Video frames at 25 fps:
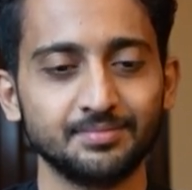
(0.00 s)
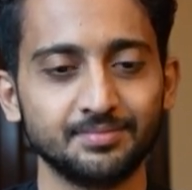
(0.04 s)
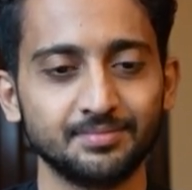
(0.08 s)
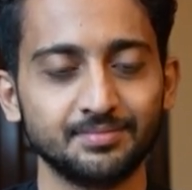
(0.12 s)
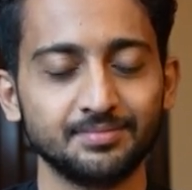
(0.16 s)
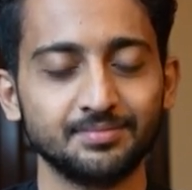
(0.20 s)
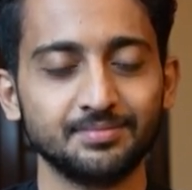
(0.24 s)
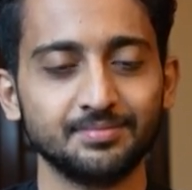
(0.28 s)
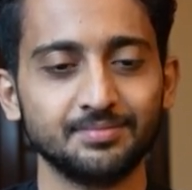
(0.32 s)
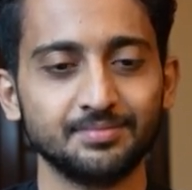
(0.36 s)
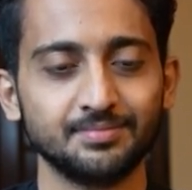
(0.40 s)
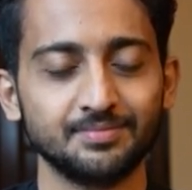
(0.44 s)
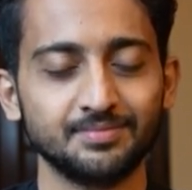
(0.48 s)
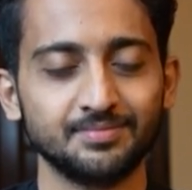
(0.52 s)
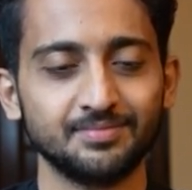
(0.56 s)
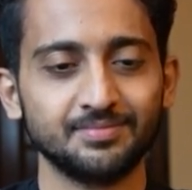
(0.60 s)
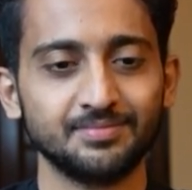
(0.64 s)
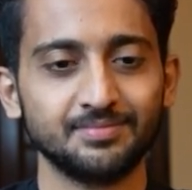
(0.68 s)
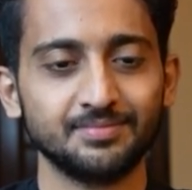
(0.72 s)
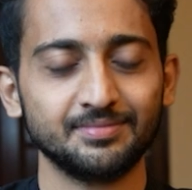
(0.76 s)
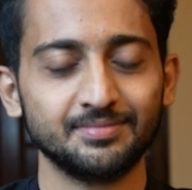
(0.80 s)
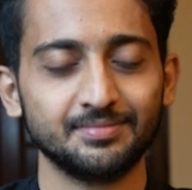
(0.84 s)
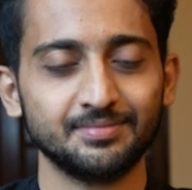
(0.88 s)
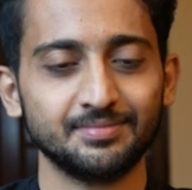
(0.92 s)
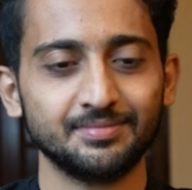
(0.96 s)

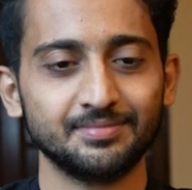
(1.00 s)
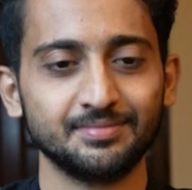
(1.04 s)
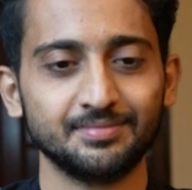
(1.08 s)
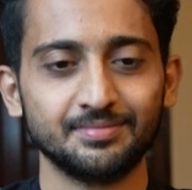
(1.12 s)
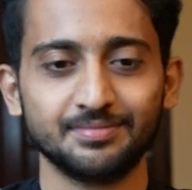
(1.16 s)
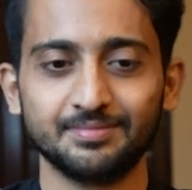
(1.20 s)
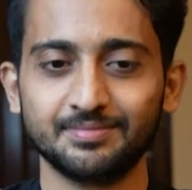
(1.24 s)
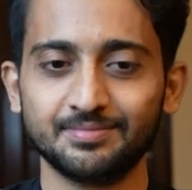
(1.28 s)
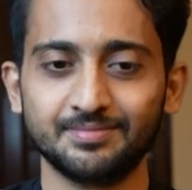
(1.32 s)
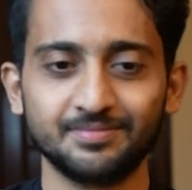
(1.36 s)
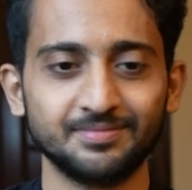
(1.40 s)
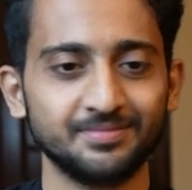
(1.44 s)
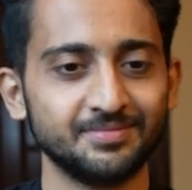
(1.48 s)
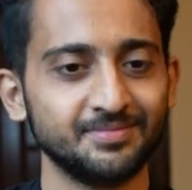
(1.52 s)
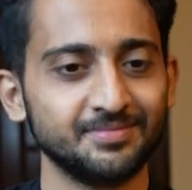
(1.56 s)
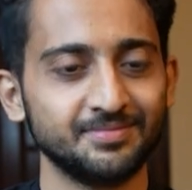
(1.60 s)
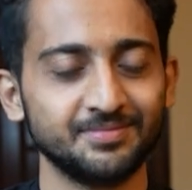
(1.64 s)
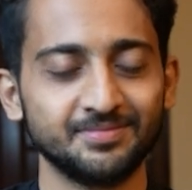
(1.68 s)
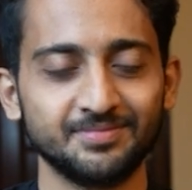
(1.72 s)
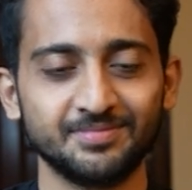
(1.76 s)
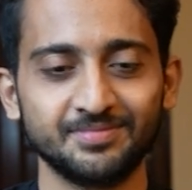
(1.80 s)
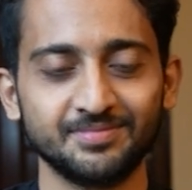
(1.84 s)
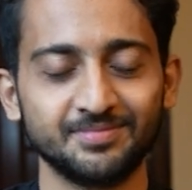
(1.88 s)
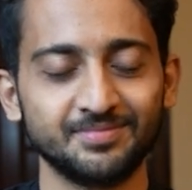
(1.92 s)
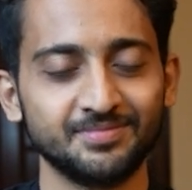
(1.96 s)

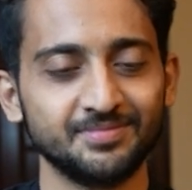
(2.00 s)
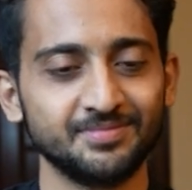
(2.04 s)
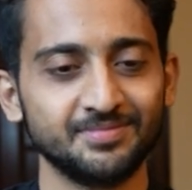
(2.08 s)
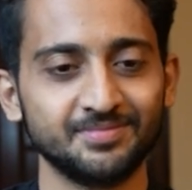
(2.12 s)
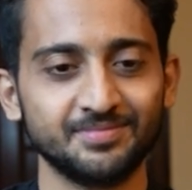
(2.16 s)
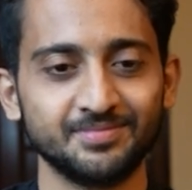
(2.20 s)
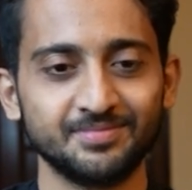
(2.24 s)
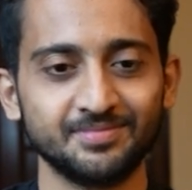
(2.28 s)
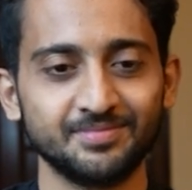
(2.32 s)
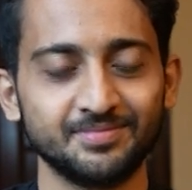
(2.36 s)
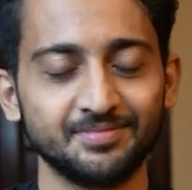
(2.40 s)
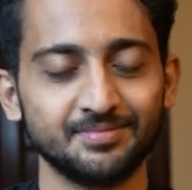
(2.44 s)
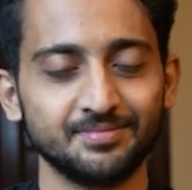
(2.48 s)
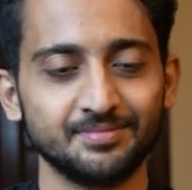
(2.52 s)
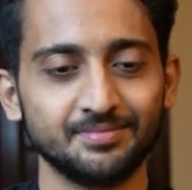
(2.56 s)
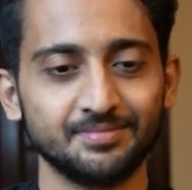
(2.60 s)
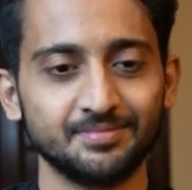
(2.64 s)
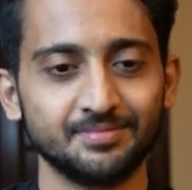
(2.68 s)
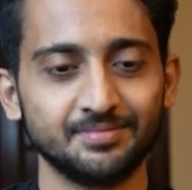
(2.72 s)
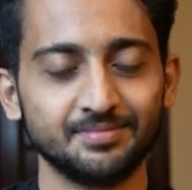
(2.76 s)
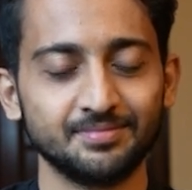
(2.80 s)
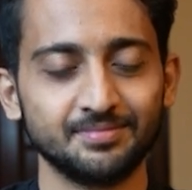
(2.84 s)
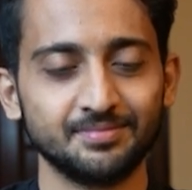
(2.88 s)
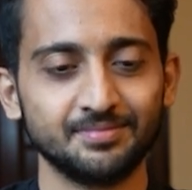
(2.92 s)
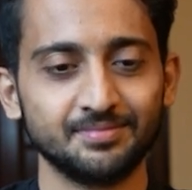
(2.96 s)

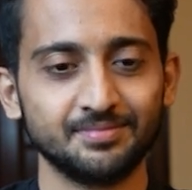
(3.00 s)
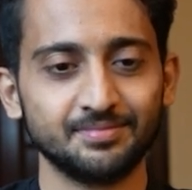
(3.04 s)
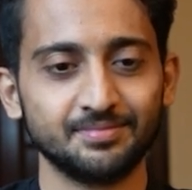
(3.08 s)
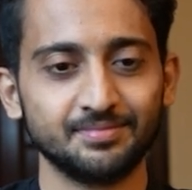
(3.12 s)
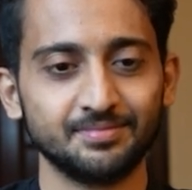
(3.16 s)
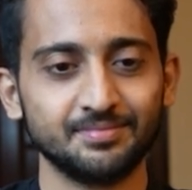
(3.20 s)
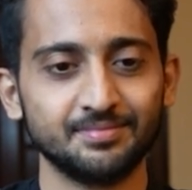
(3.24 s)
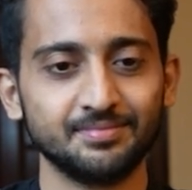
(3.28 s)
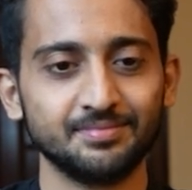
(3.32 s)
(silent)